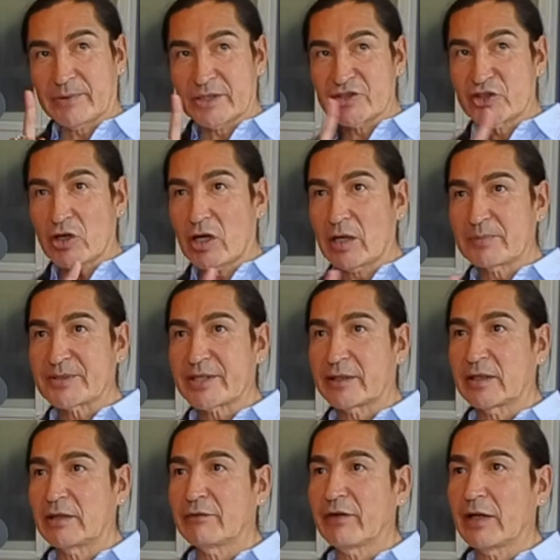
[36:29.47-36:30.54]
the jobs that
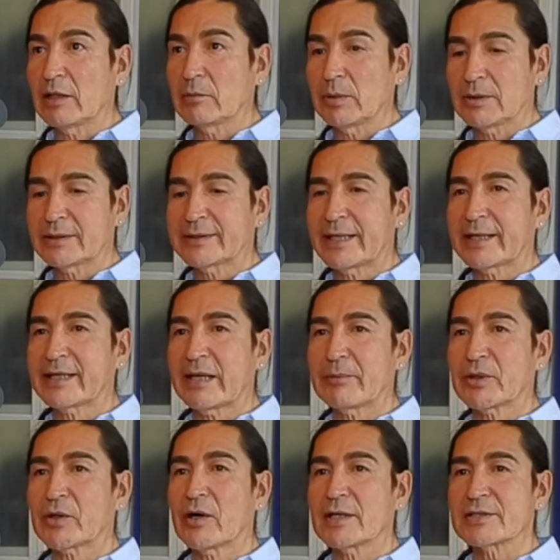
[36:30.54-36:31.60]
are available, and I came
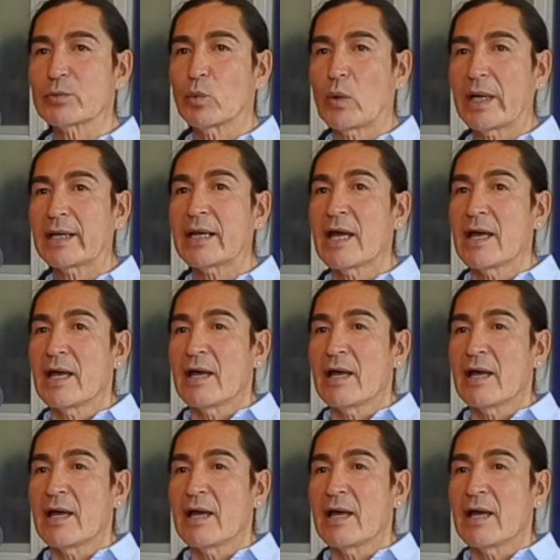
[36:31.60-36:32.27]
across one